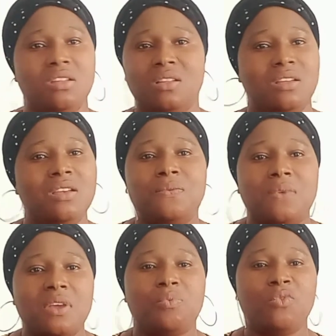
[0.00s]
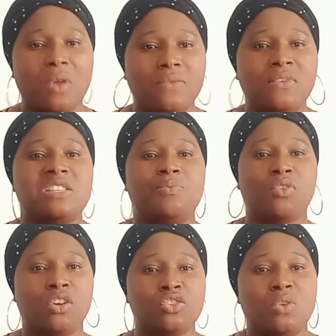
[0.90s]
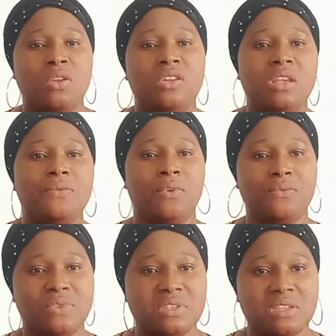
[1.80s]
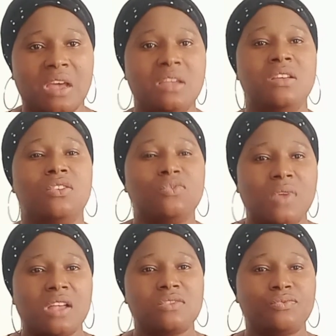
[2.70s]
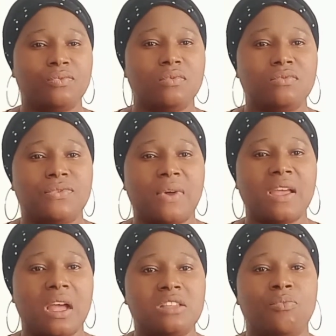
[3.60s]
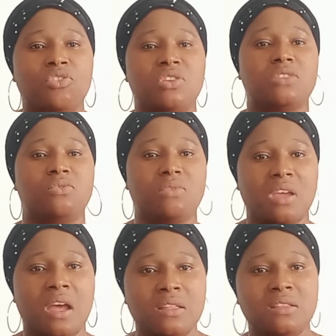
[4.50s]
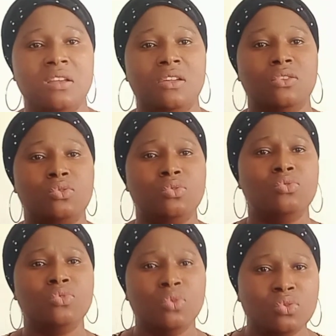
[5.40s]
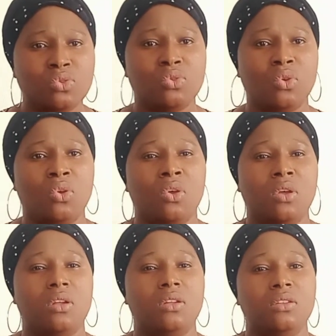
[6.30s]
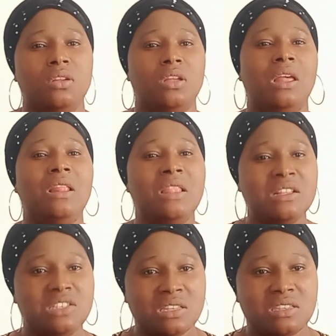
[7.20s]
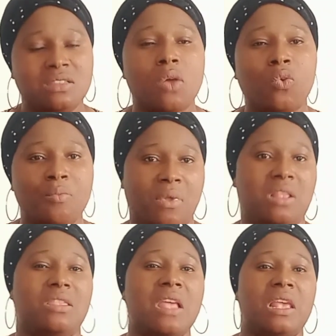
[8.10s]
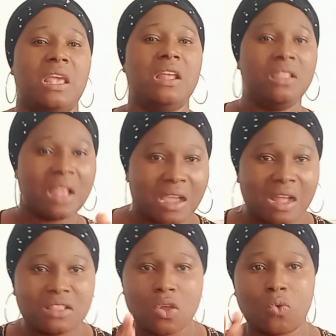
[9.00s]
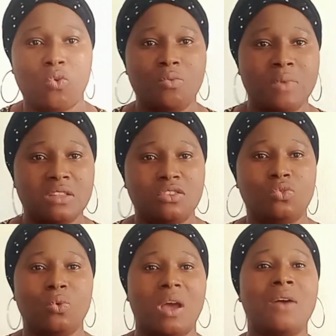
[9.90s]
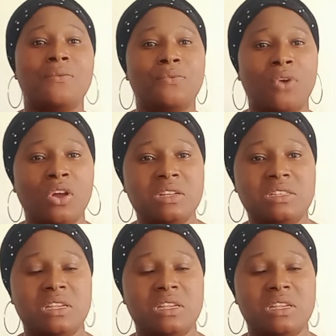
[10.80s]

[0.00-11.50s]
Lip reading: a fake POF just because you are looking for visa. Just try as much as you can to use a legit document, like a legal document, to avoid